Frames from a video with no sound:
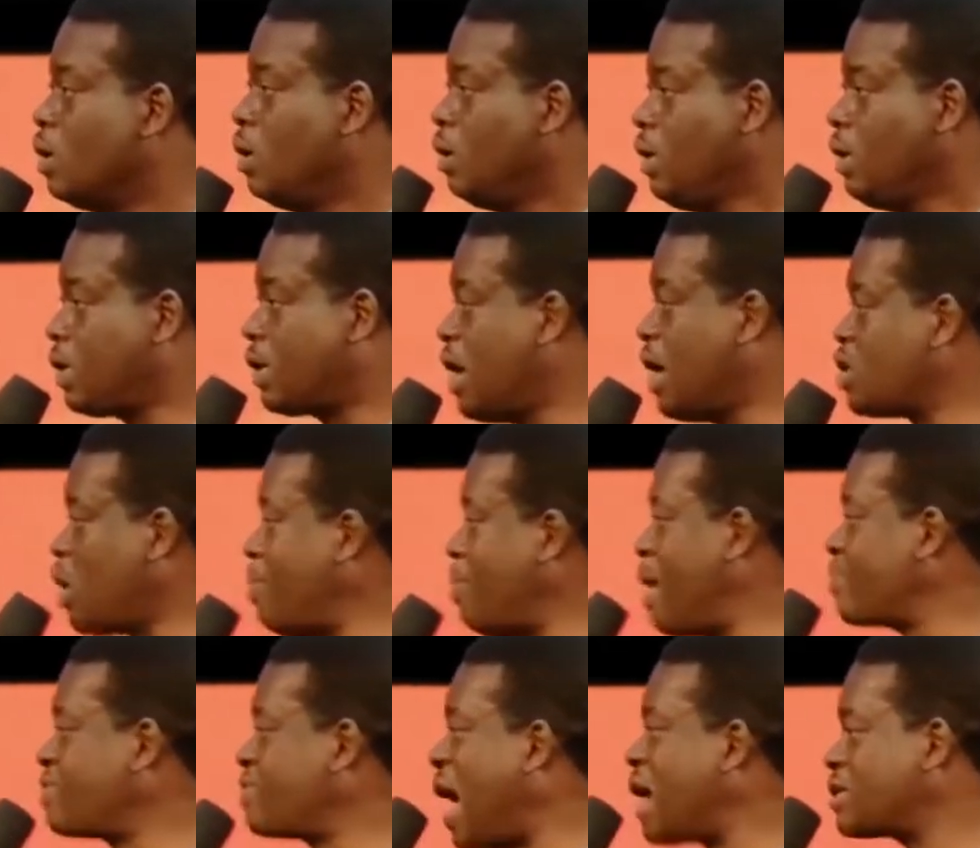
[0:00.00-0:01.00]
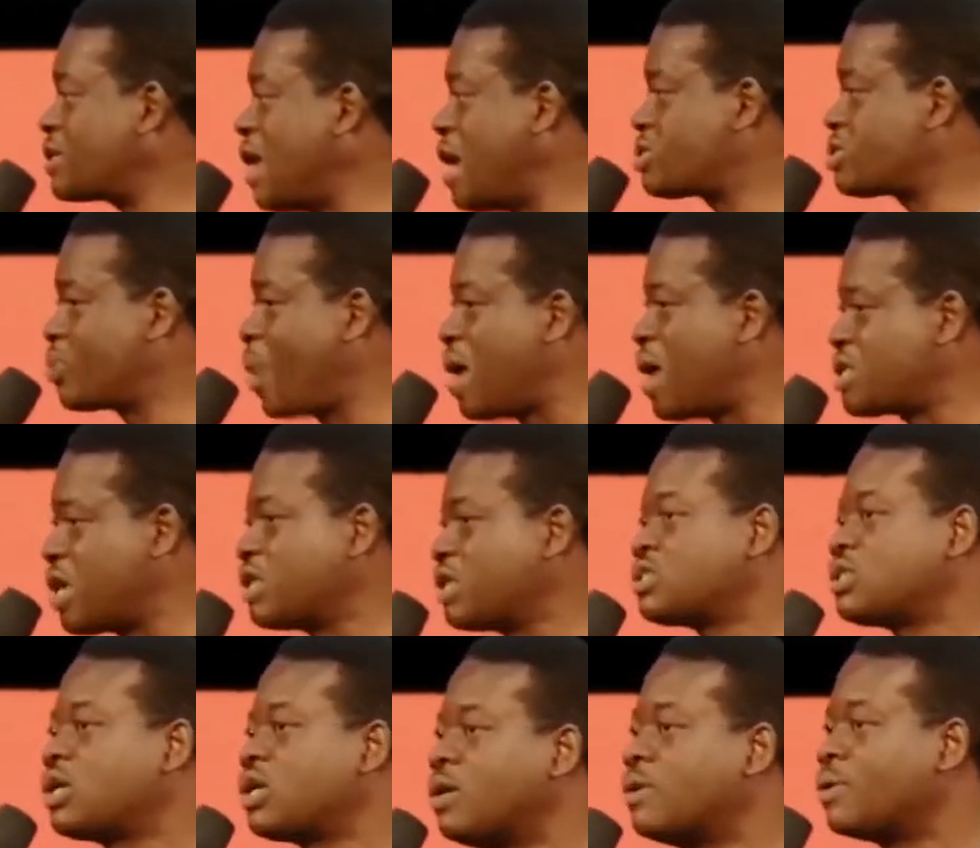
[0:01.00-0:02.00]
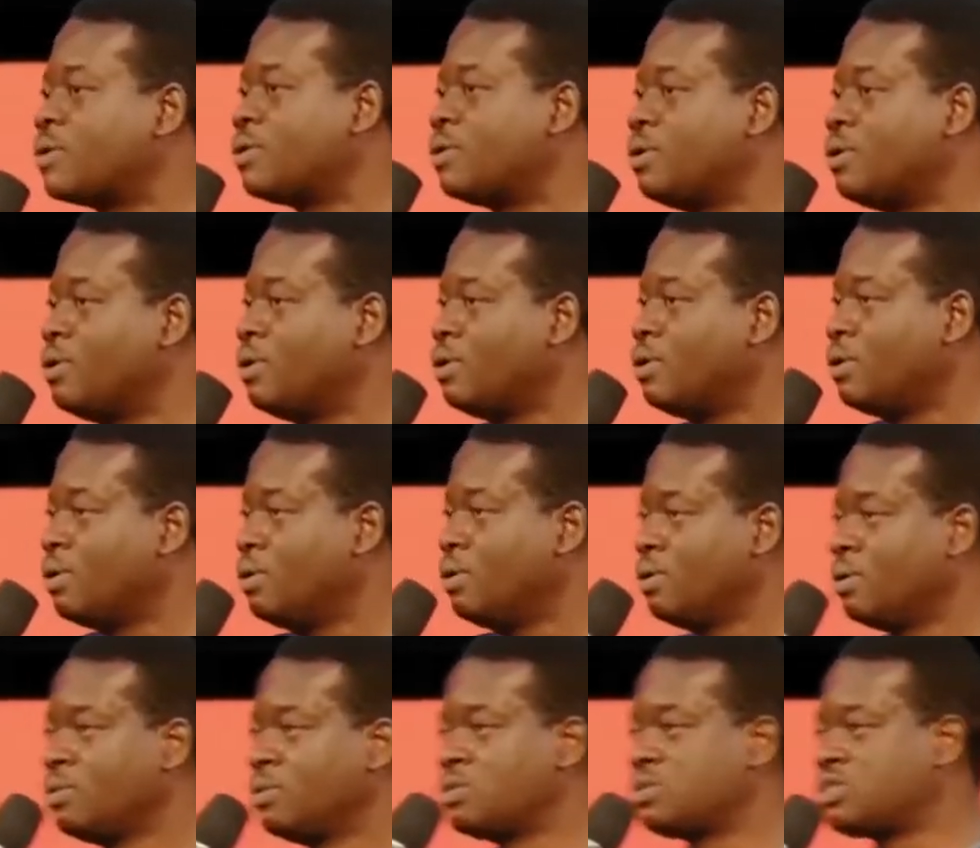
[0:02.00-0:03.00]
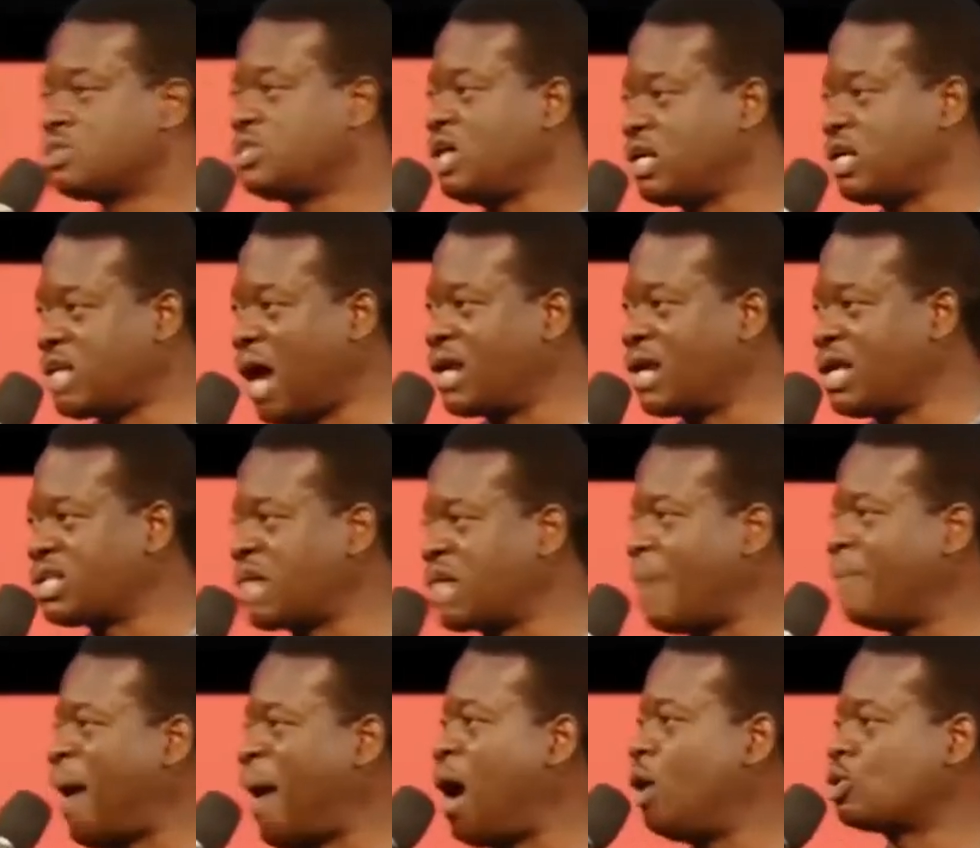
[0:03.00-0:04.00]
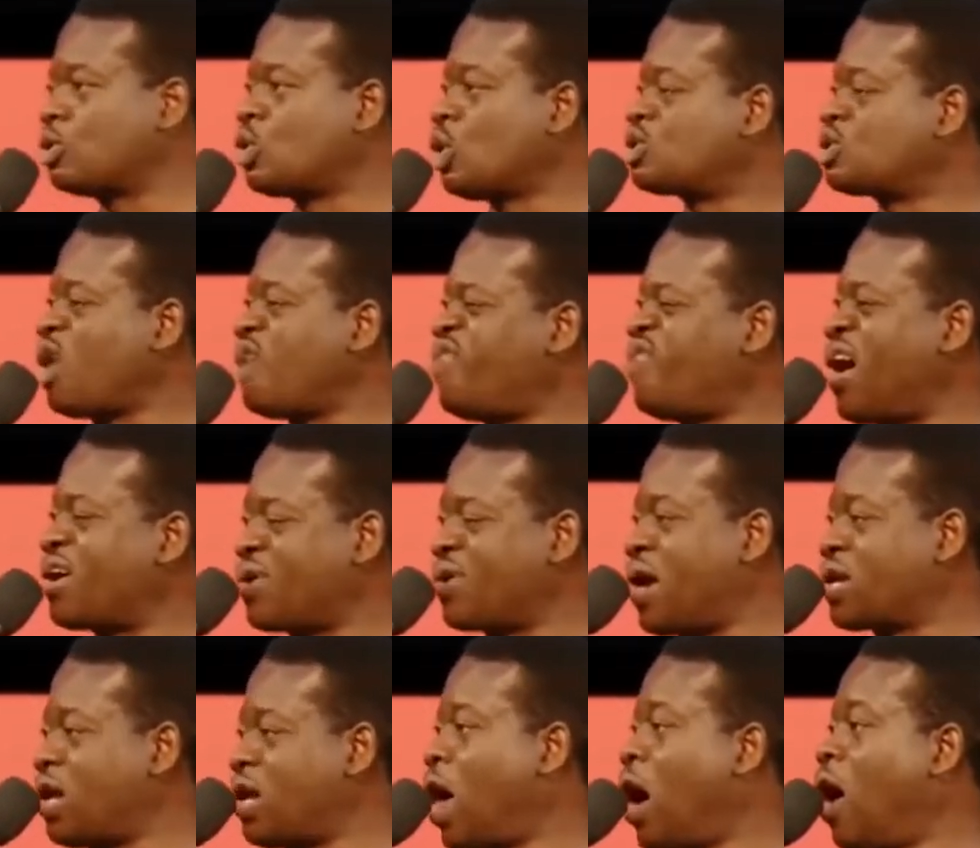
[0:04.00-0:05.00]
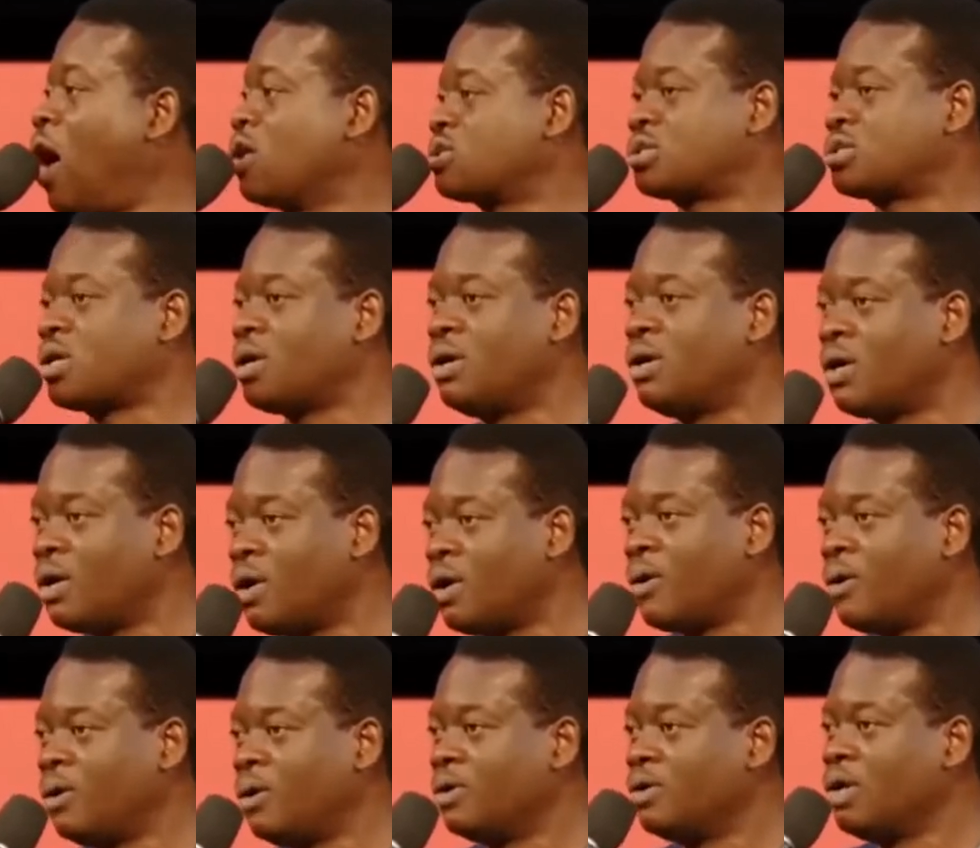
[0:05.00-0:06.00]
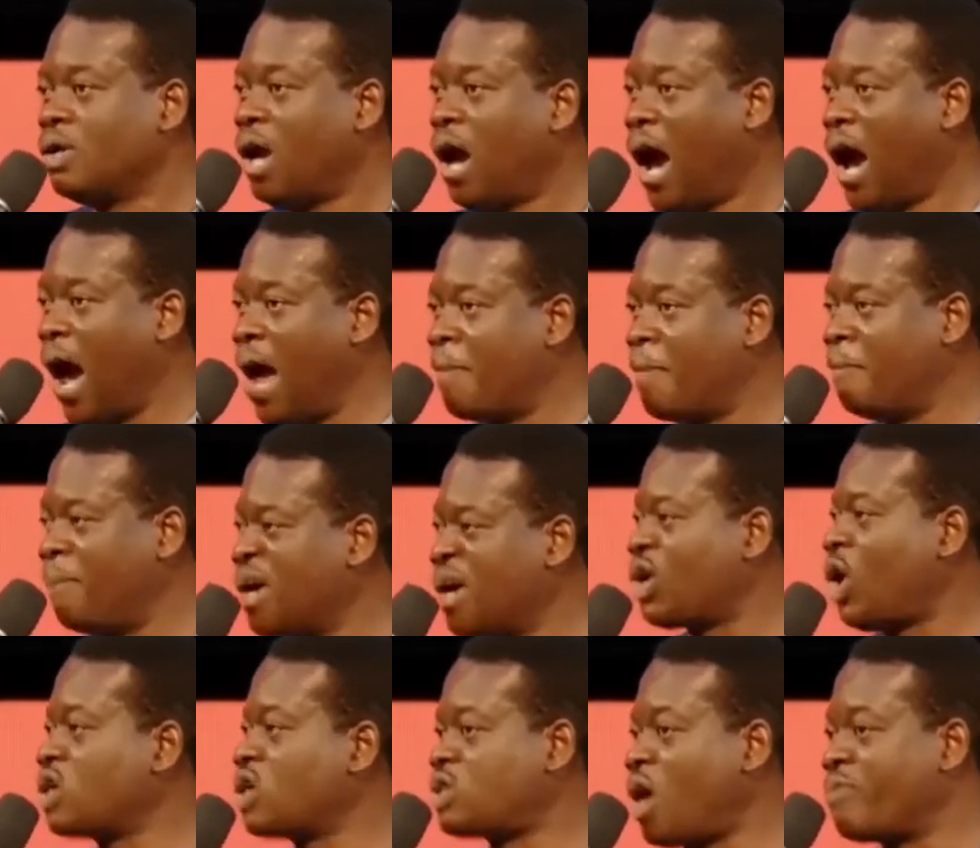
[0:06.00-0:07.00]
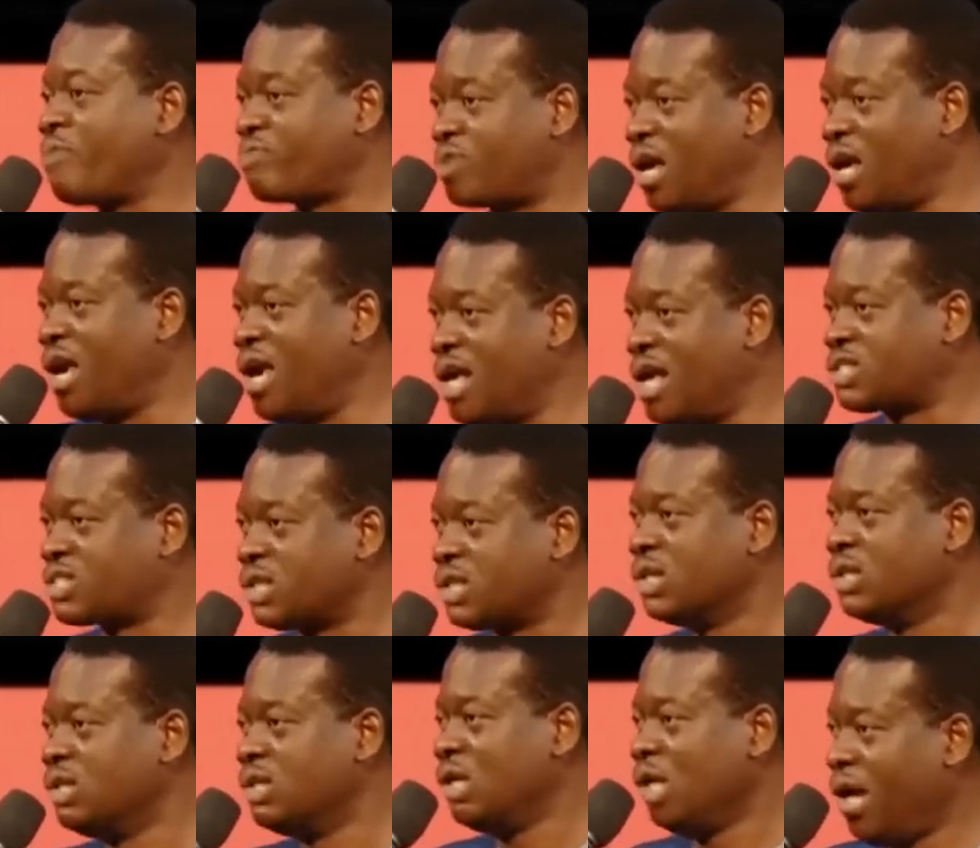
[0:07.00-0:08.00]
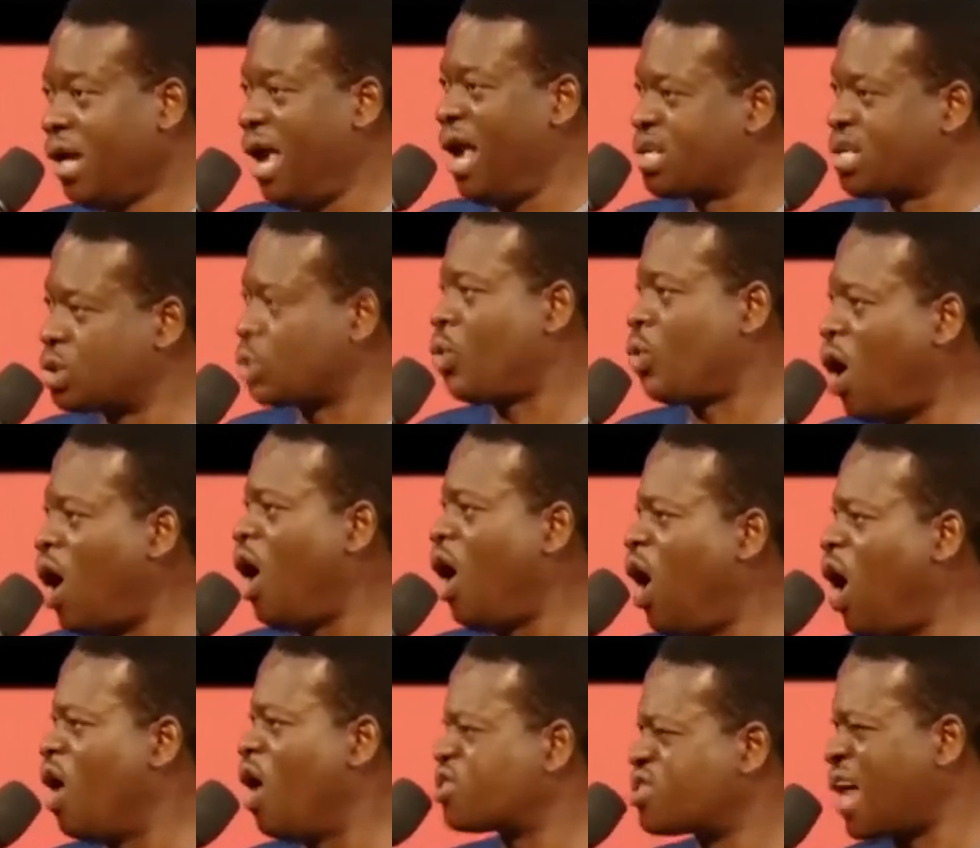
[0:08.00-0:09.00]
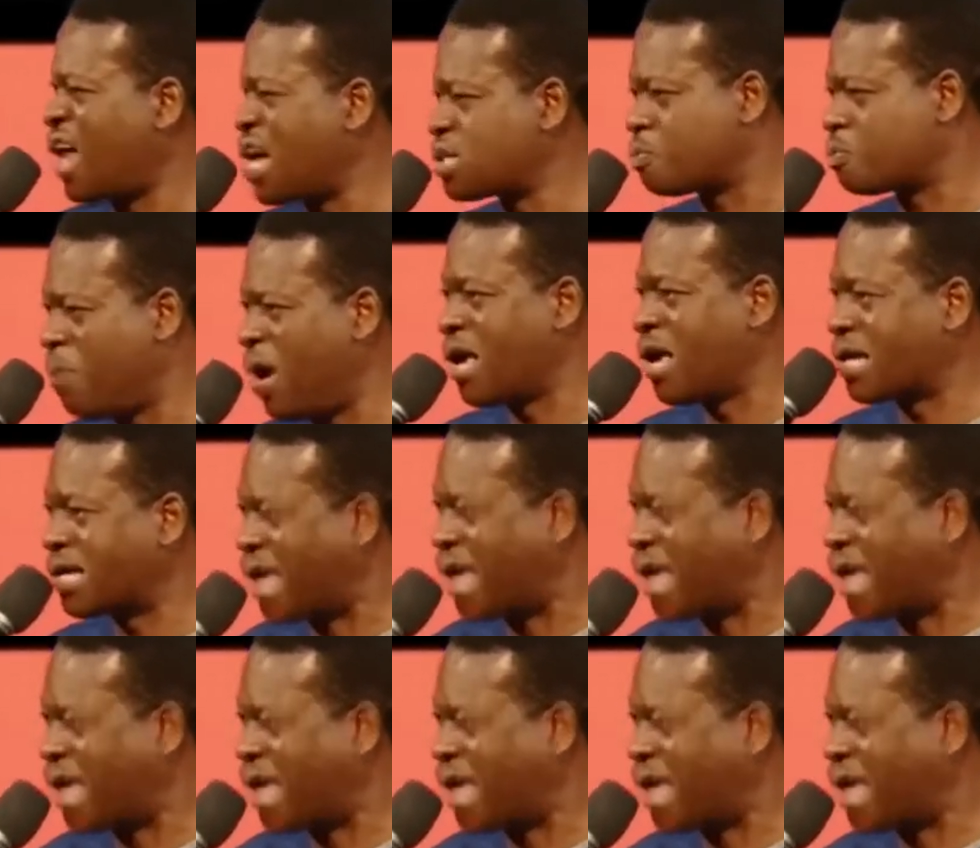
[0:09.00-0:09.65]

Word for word: The kingdom of darkness rages. Satan is about to suffer great loss. And because of this, his wrath has been